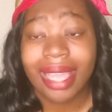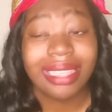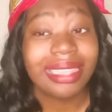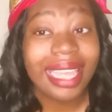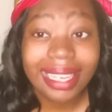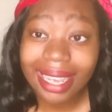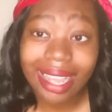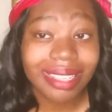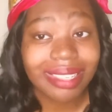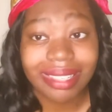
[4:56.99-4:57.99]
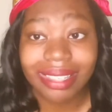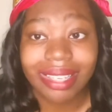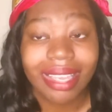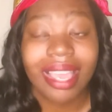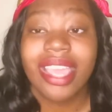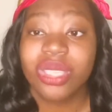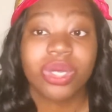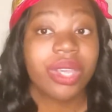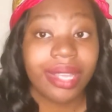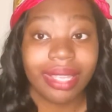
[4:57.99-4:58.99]
Lagos is
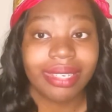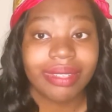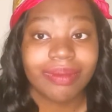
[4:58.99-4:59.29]
good.